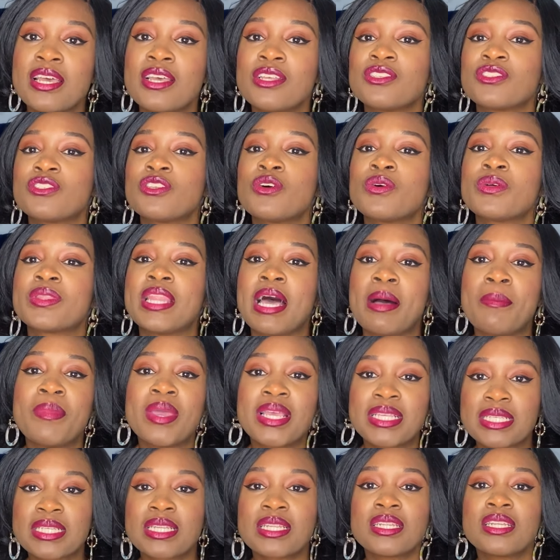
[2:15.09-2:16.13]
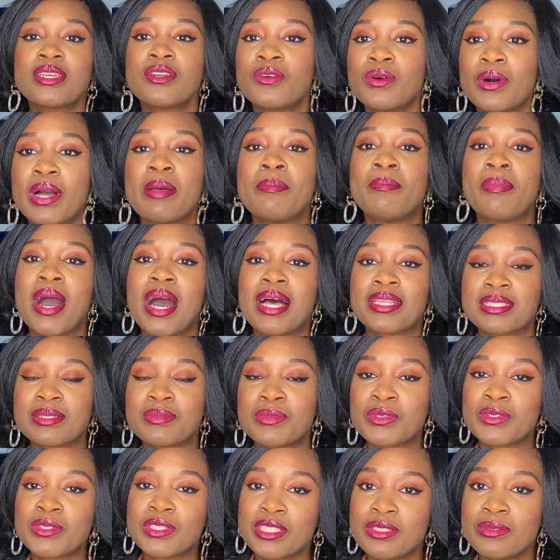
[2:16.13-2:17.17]
So that makes it a little
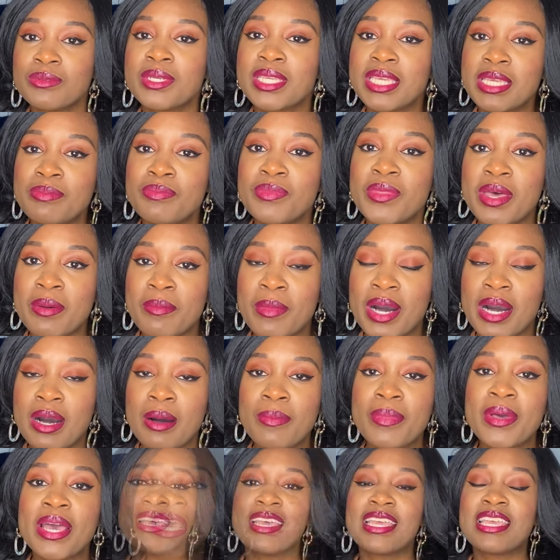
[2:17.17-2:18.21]
impossible to keep them up.